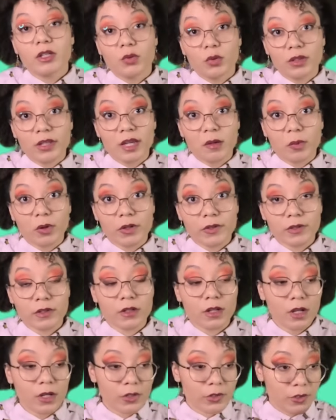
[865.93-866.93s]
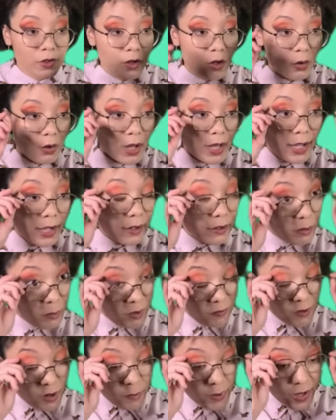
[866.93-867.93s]
to a layperson, so I did
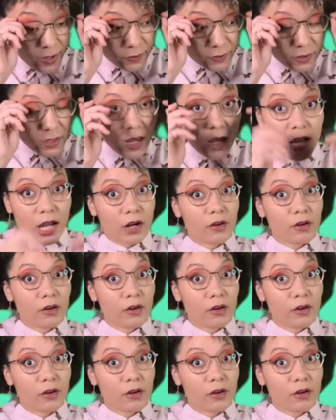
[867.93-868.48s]
my very best.